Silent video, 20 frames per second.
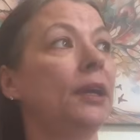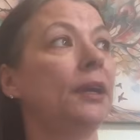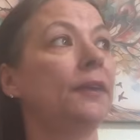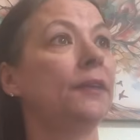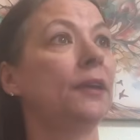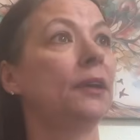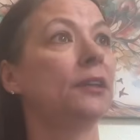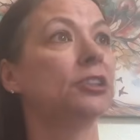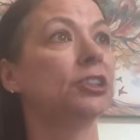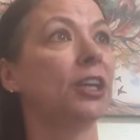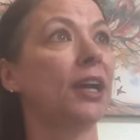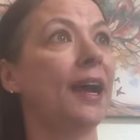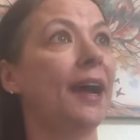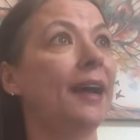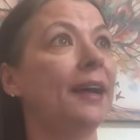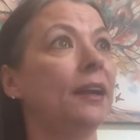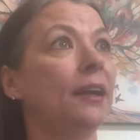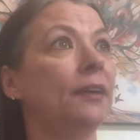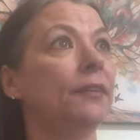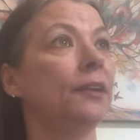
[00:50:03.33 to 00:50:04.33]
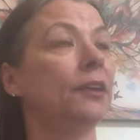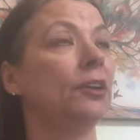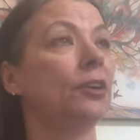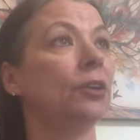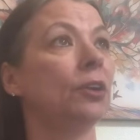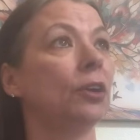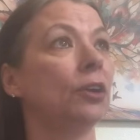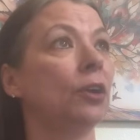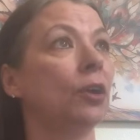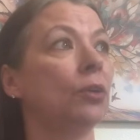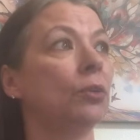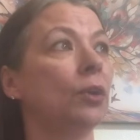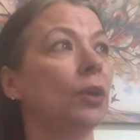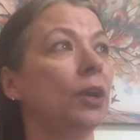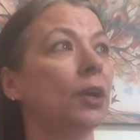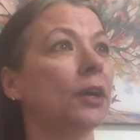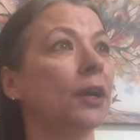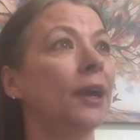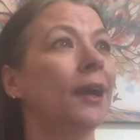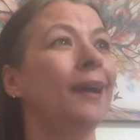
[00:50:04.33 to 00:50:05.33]
in the chat, and then you can go
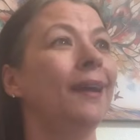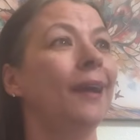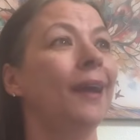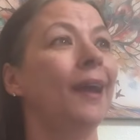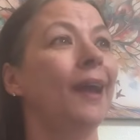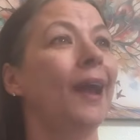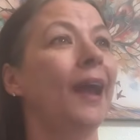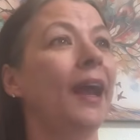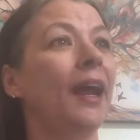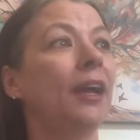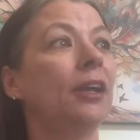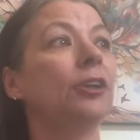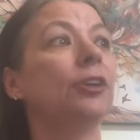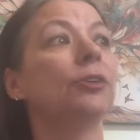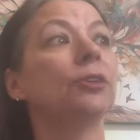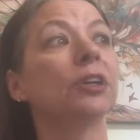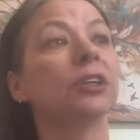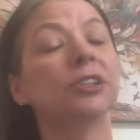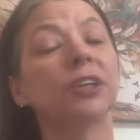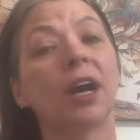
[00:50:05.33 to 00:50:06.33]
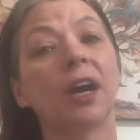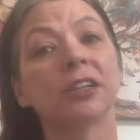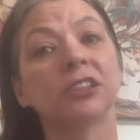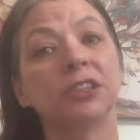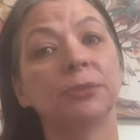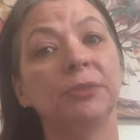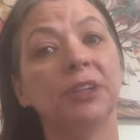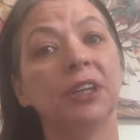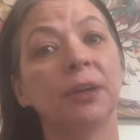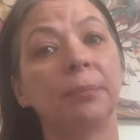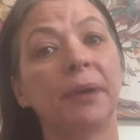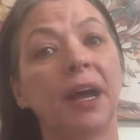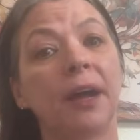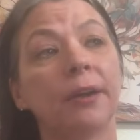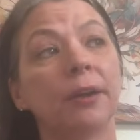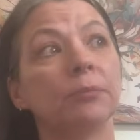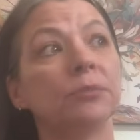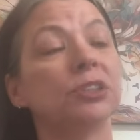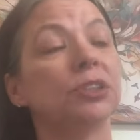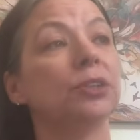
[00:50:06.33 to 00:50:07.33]
look. And you can talk to me about
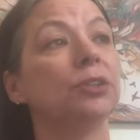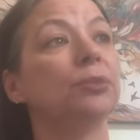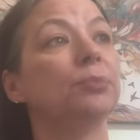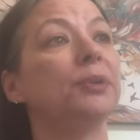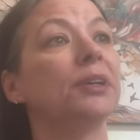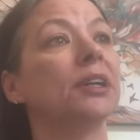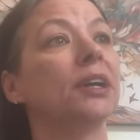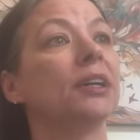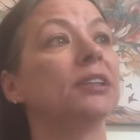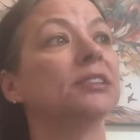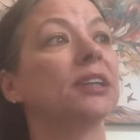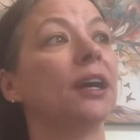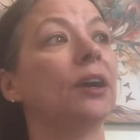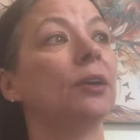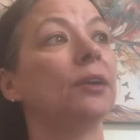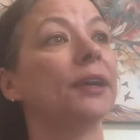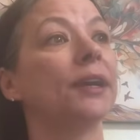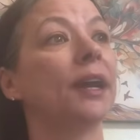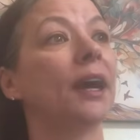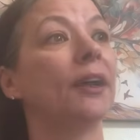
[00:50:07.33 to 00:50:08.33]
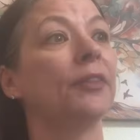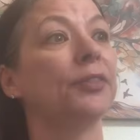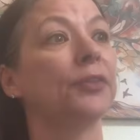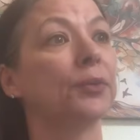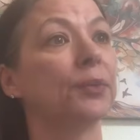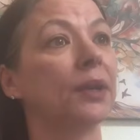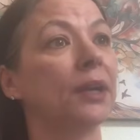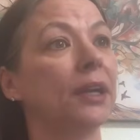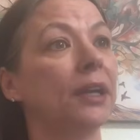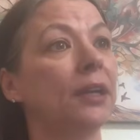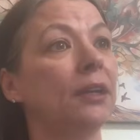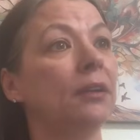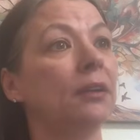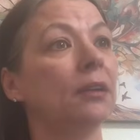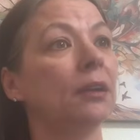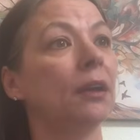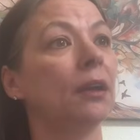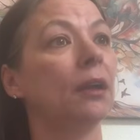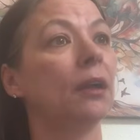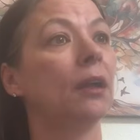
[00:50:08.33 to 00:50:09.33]
them too, because I only got 3.
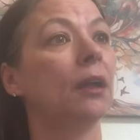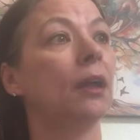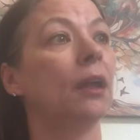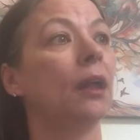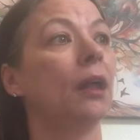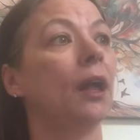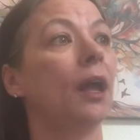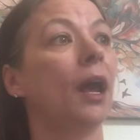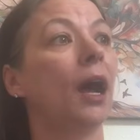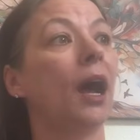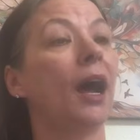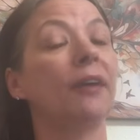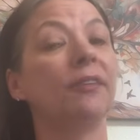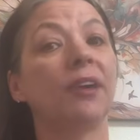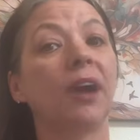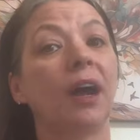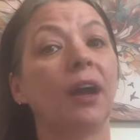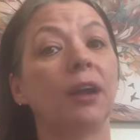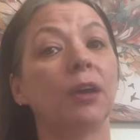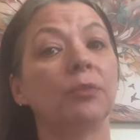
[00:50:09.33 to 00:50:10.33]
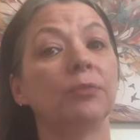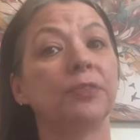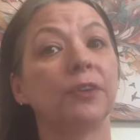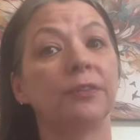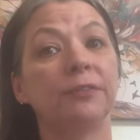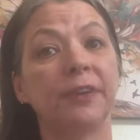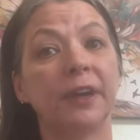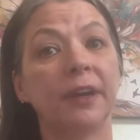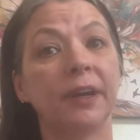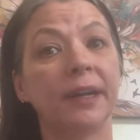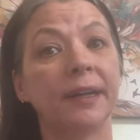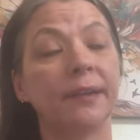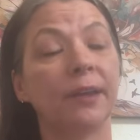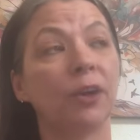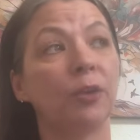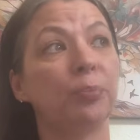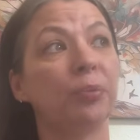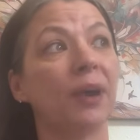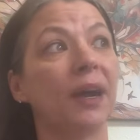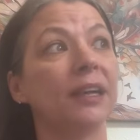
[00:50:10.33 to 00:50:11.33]
I've got them for very
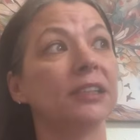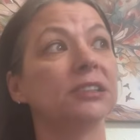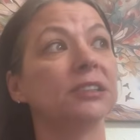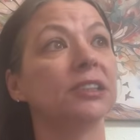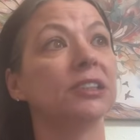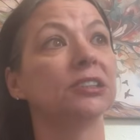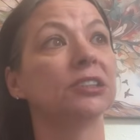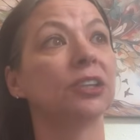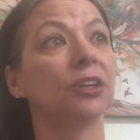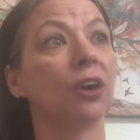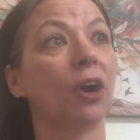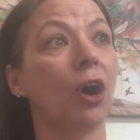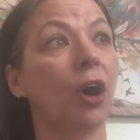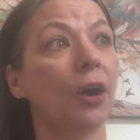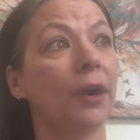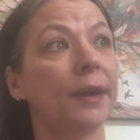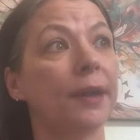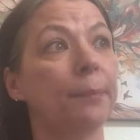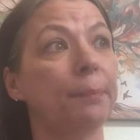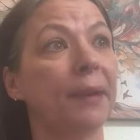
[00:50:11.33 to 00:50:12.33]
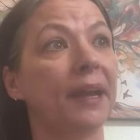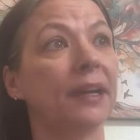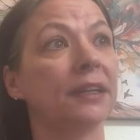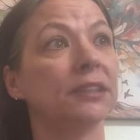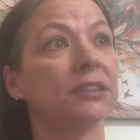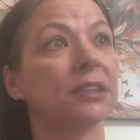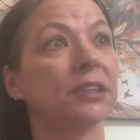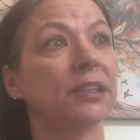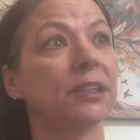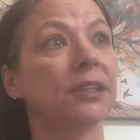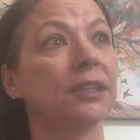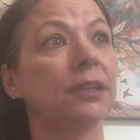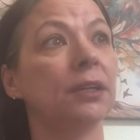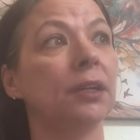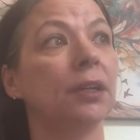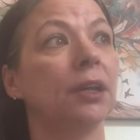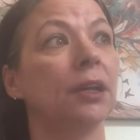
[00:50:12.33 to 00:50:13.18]
low prices. They're already painted.